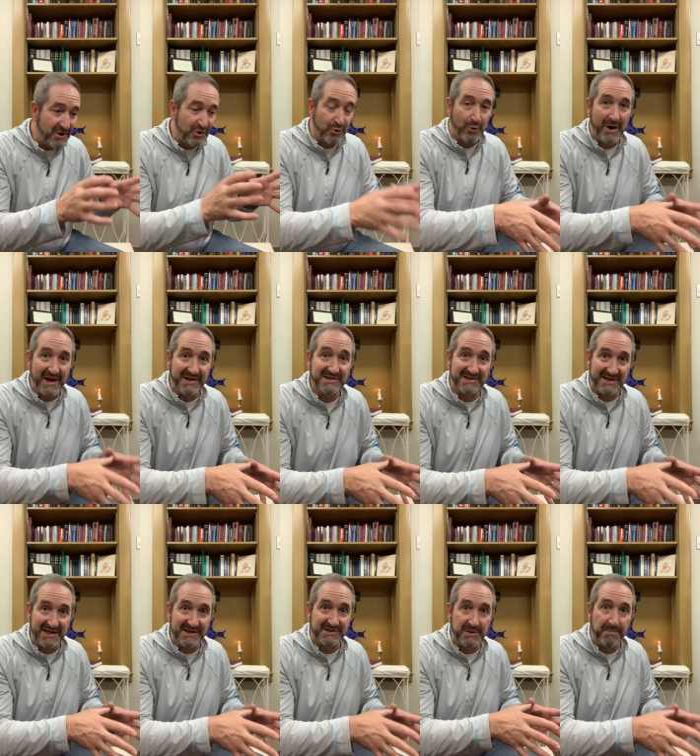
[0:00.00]
Grace
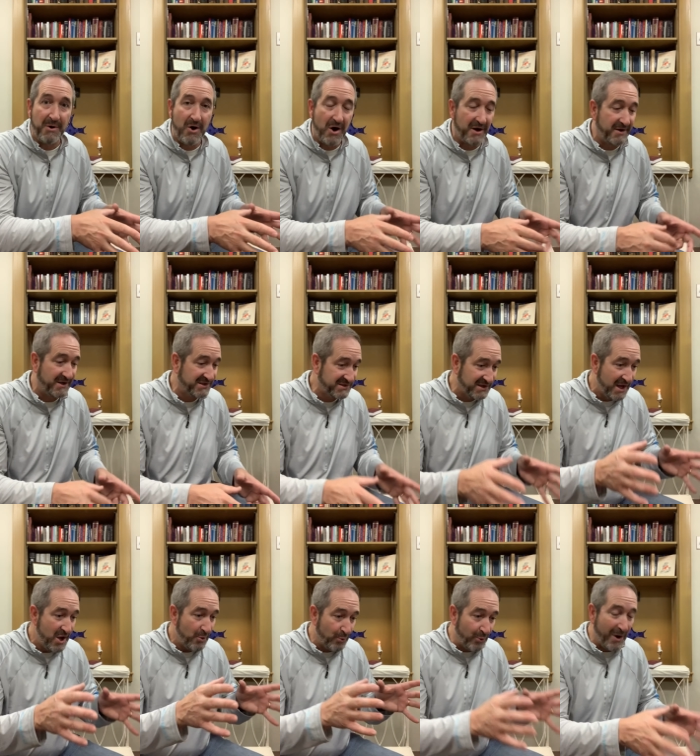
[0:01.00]
is upon us.
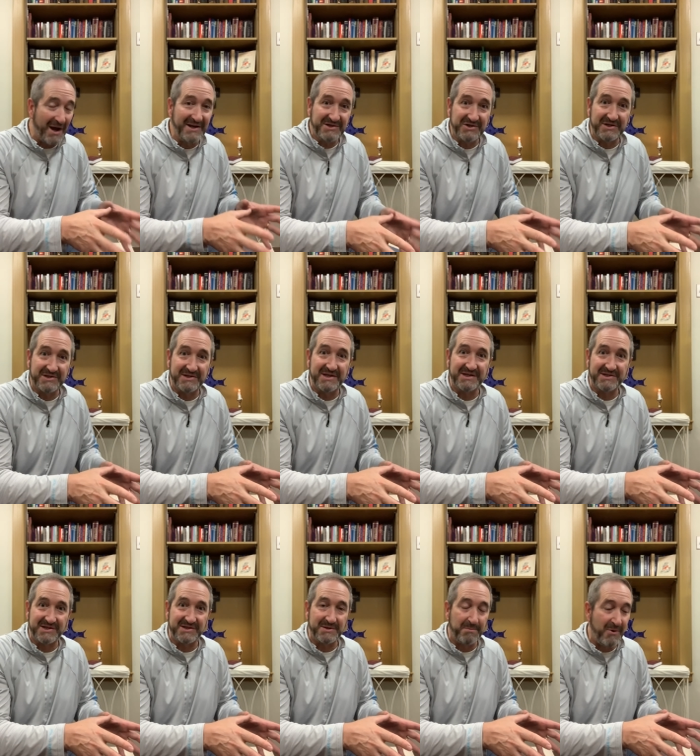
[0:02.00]
Righteousness
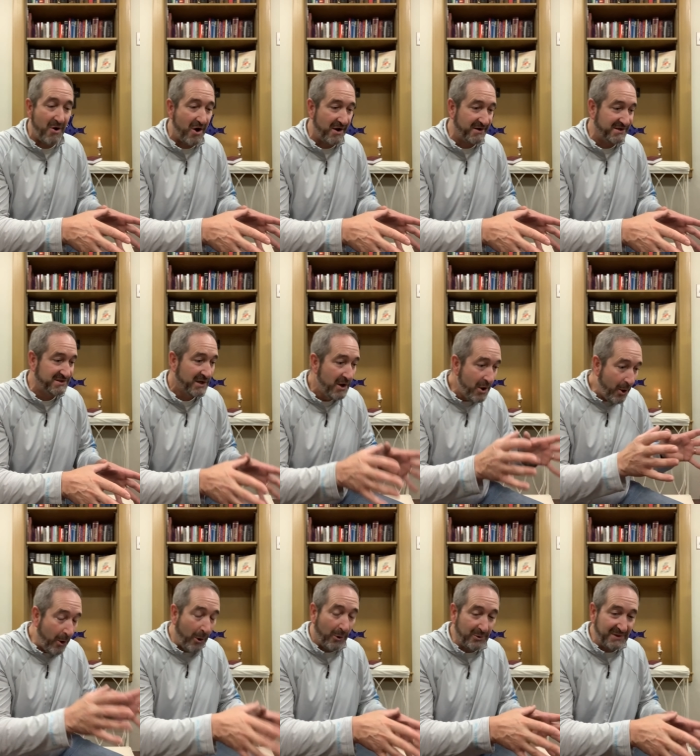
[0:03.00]
is upon us.
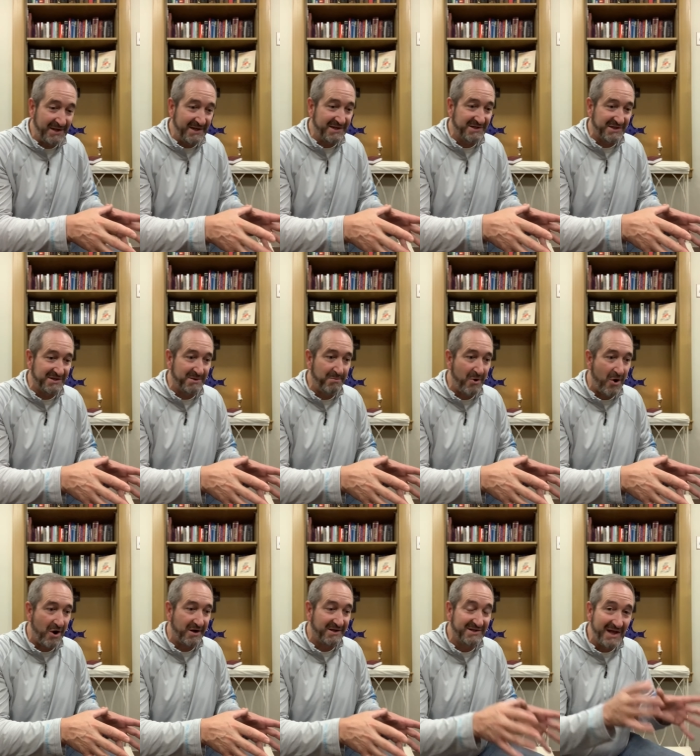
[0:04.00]
Holiness is
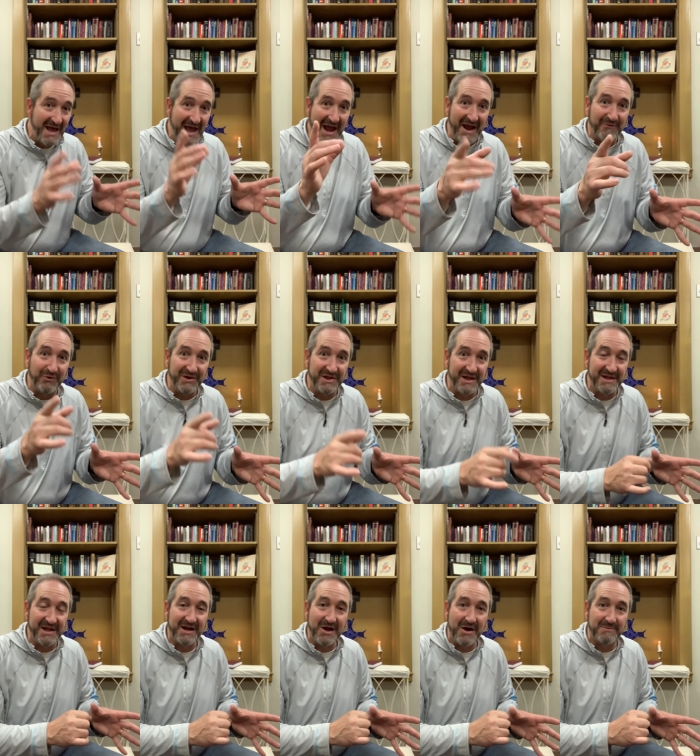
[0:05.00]
upon us. Everything
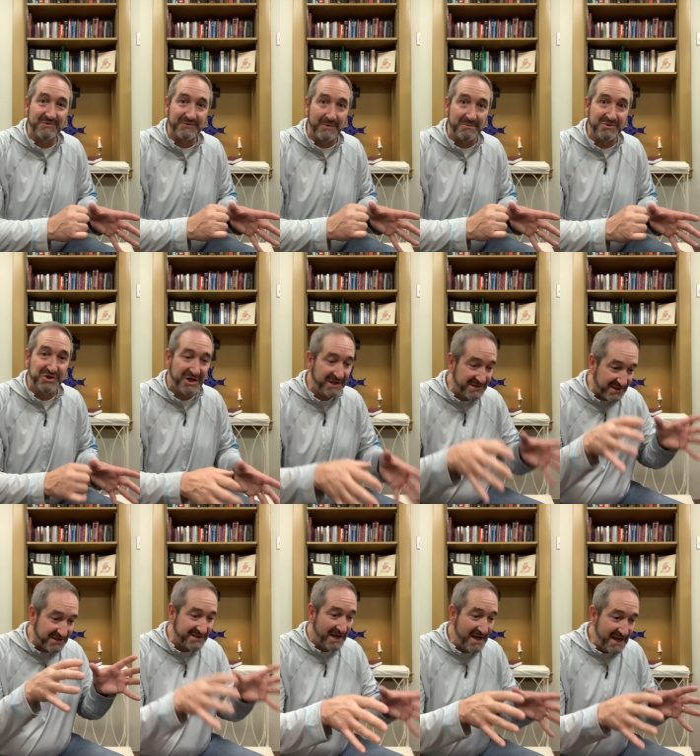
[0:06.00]
that comes from
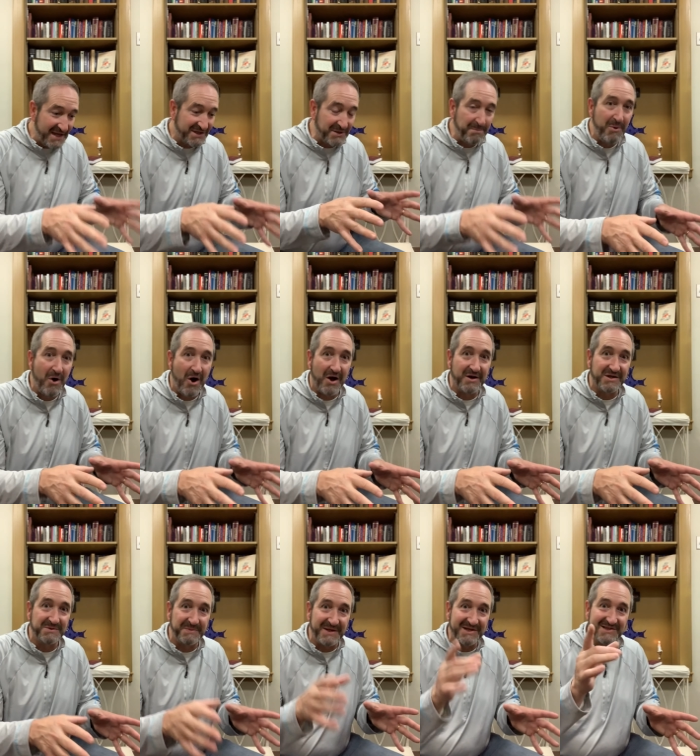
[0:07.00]
Jesus is upon
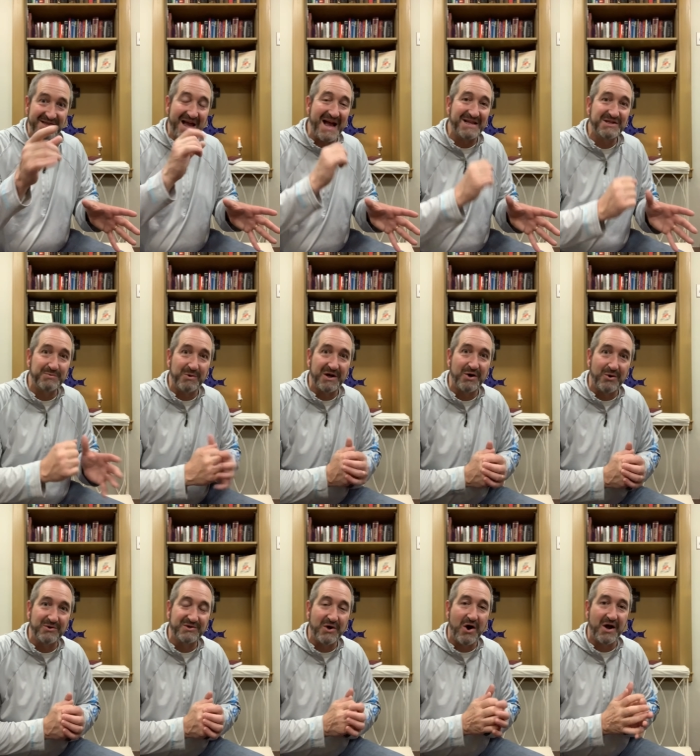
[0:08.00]
us because that's what
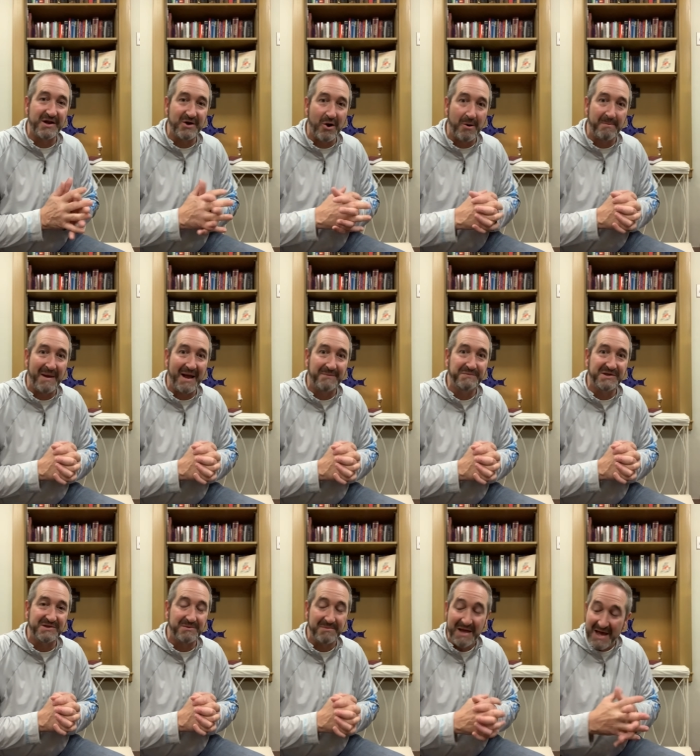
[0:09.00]
goes on in our
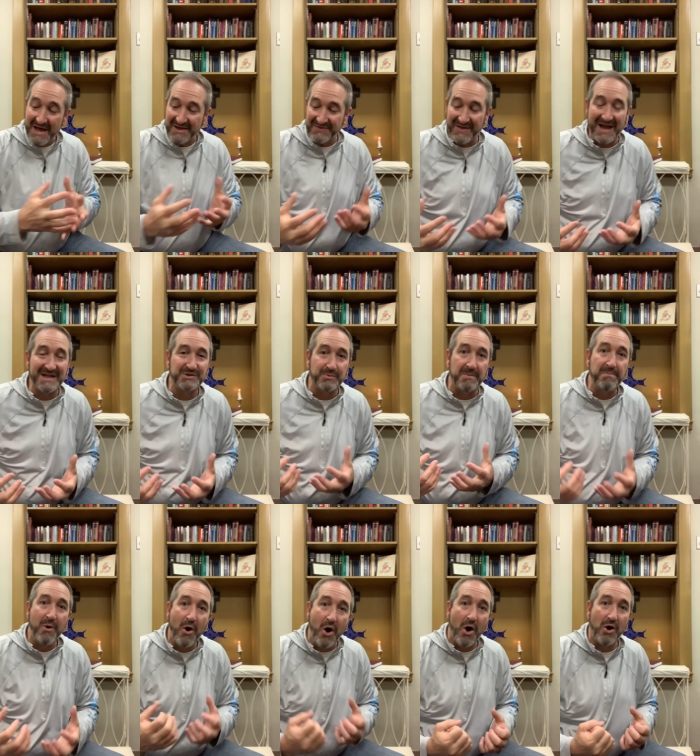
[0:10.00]
baptism. That's what
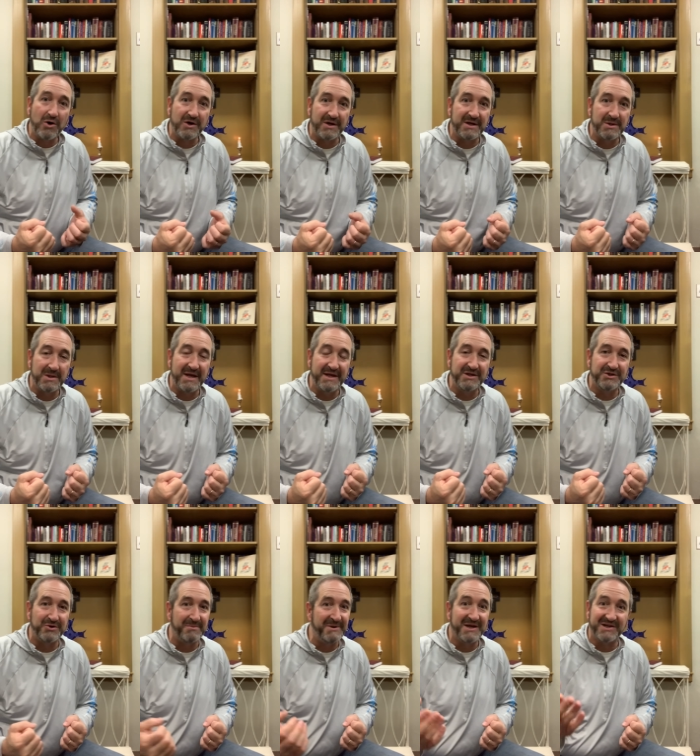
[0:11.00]
Paul could cling
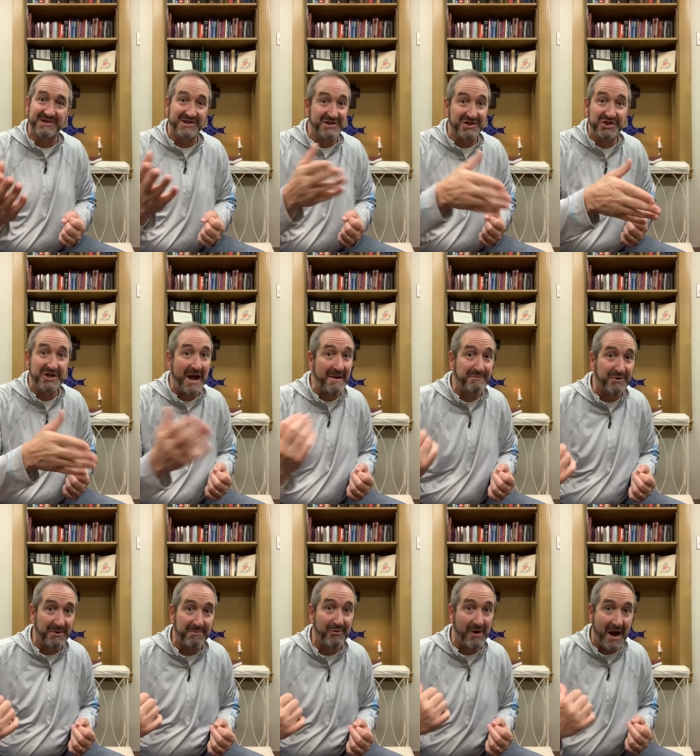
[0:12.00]
to because in the
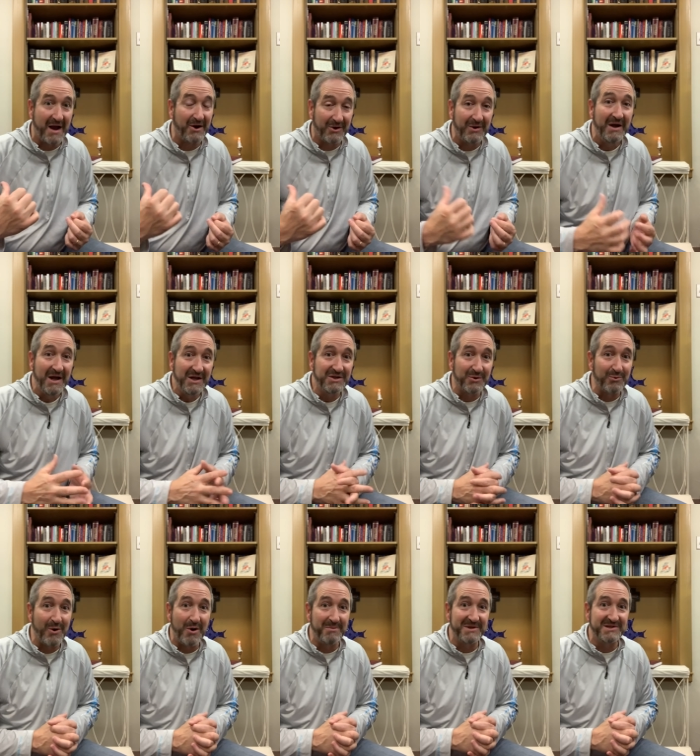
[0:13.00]
chapter prior to
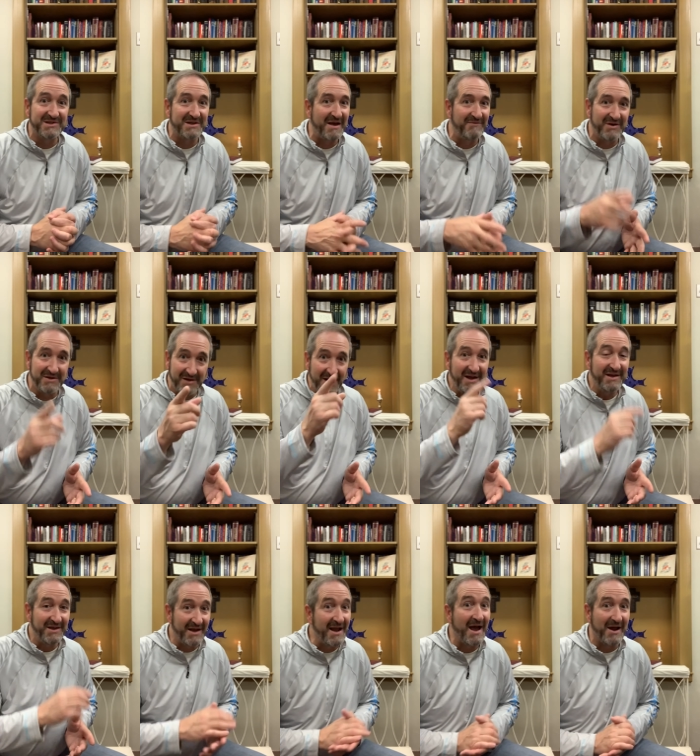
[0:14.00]
Romans 7,
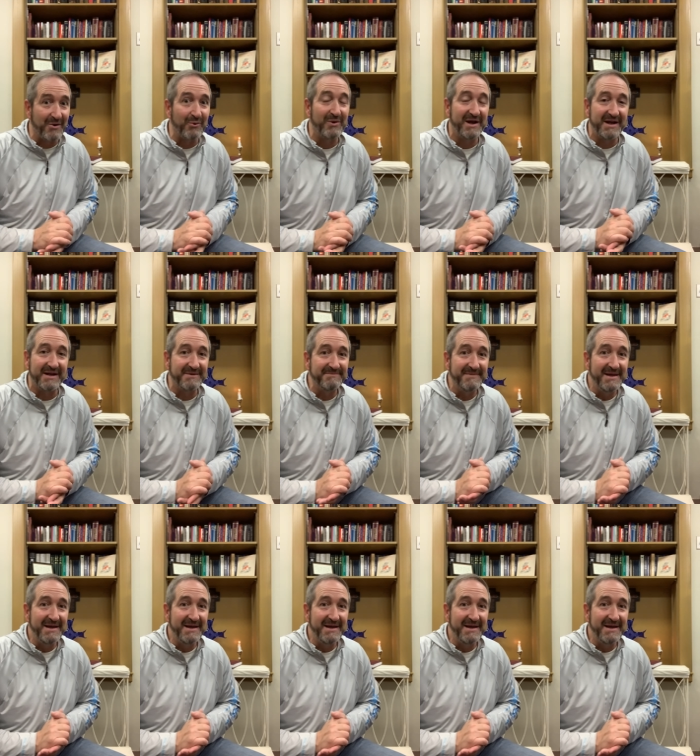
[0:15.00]
you got to read it